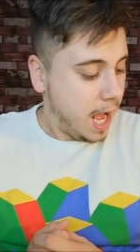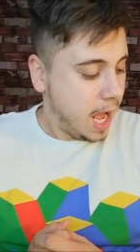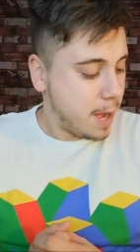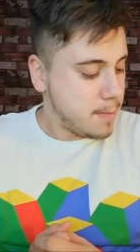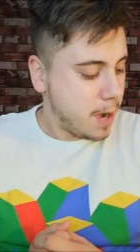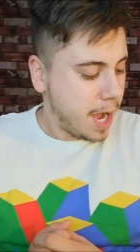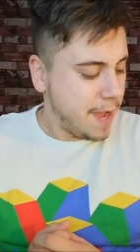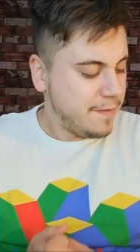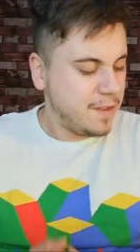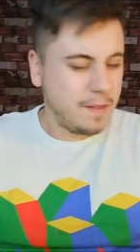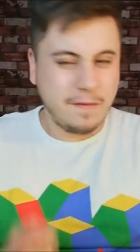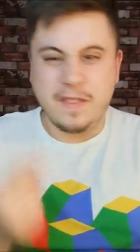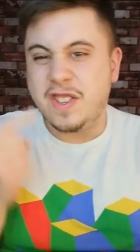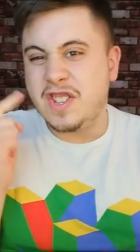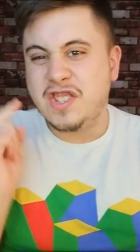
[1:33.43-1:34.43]
Um, I've
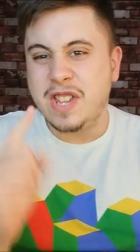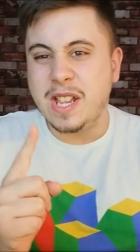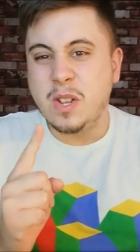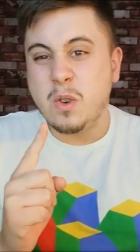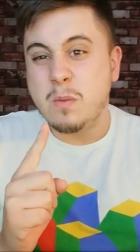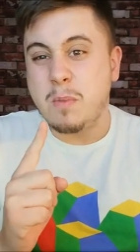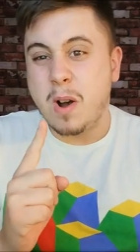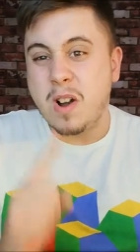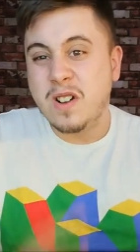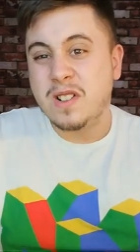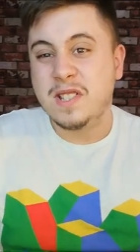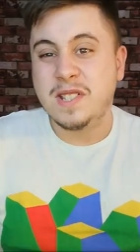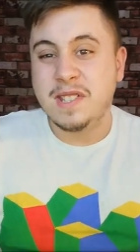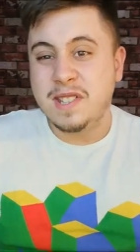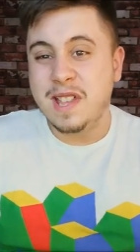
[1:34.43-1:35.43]
gone for the single
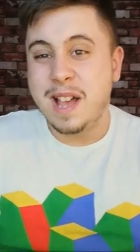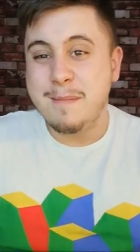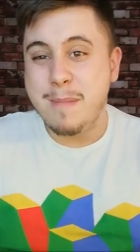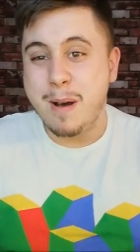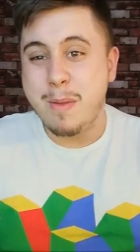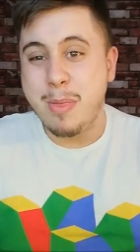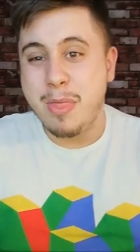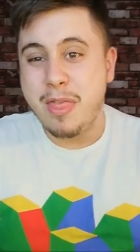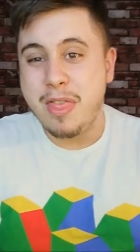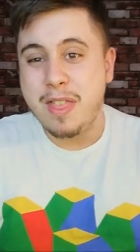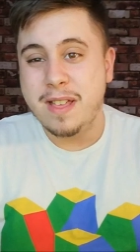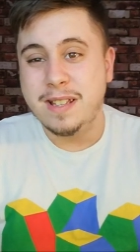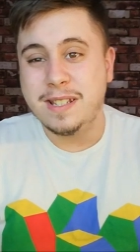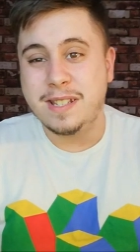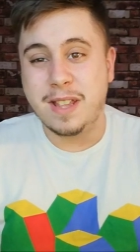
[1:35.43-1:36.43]
box a month,
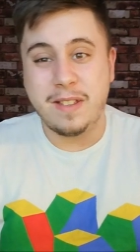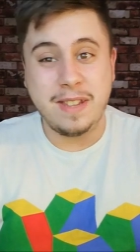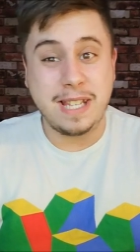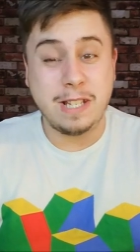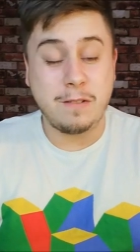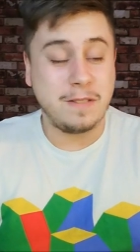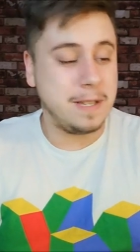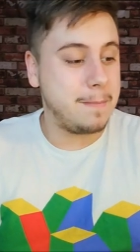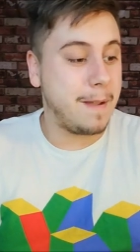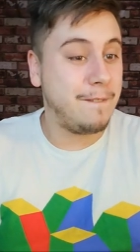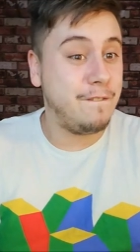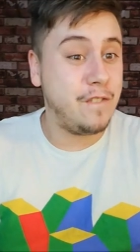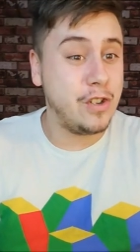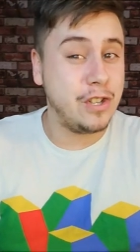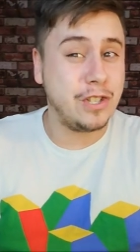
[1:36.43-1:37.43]
so this is obviously my
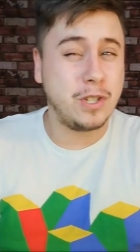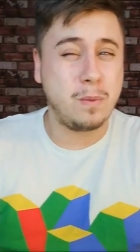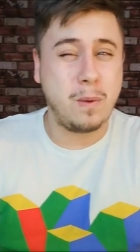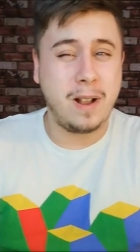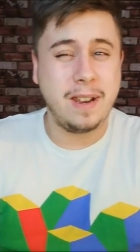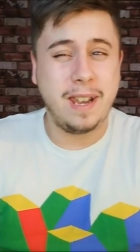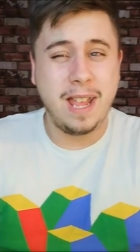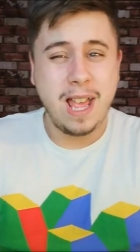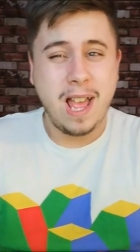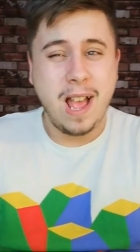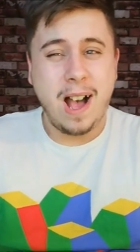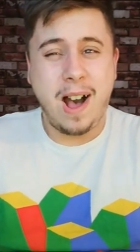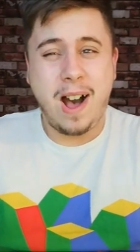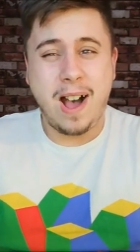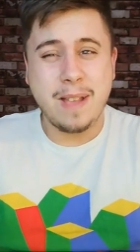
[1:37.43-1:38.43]
first one.
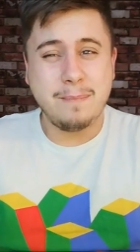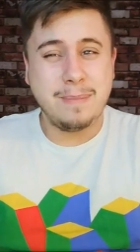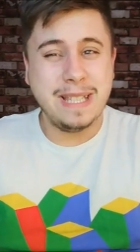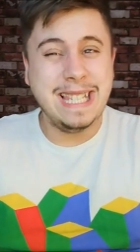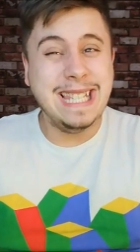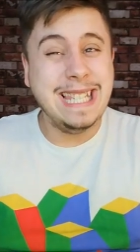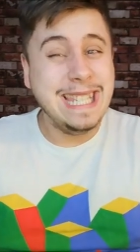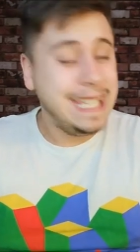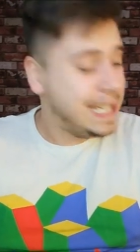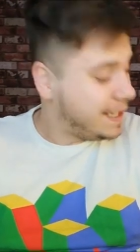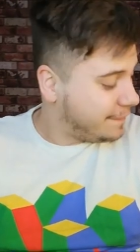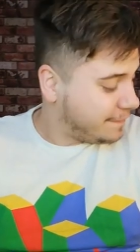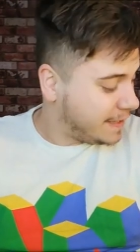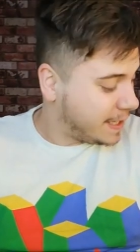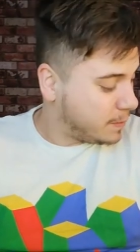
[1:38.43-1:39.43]
I
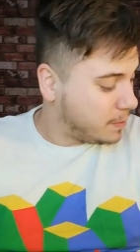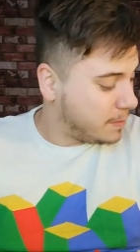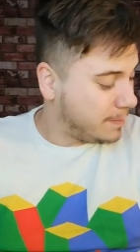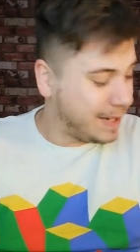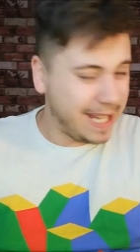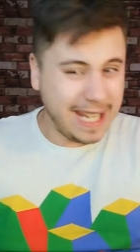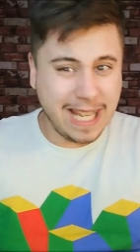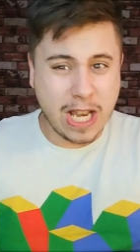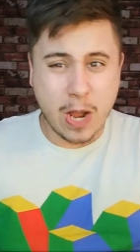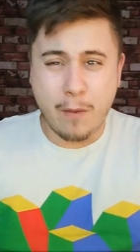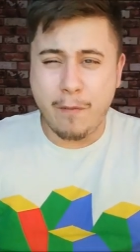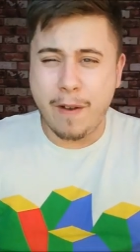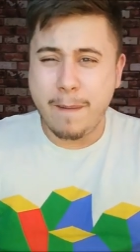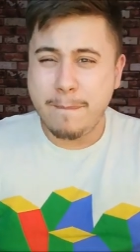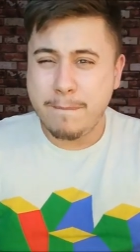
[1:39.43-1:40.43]
believe this would be
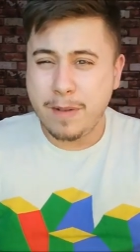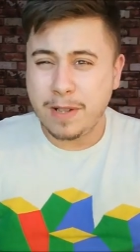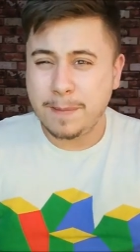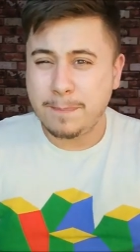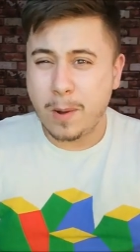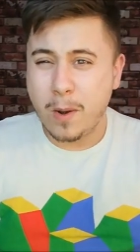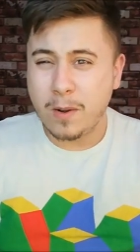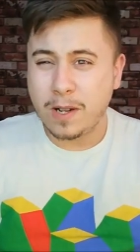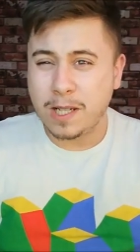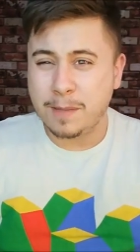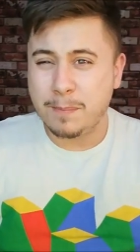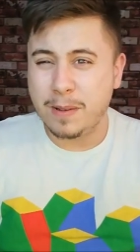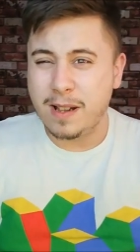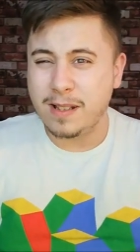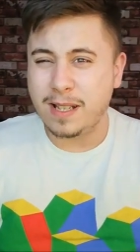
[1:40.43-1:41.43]
November's box
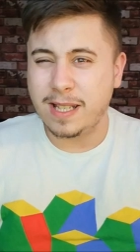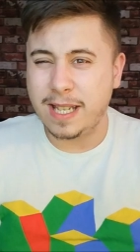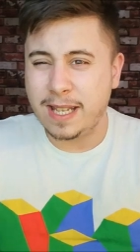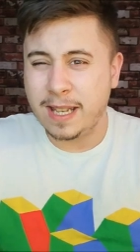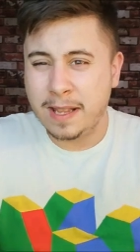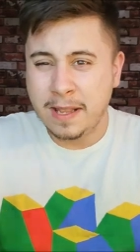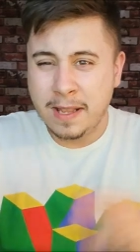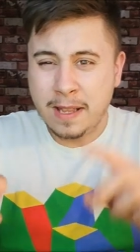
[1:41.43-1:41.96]
because I did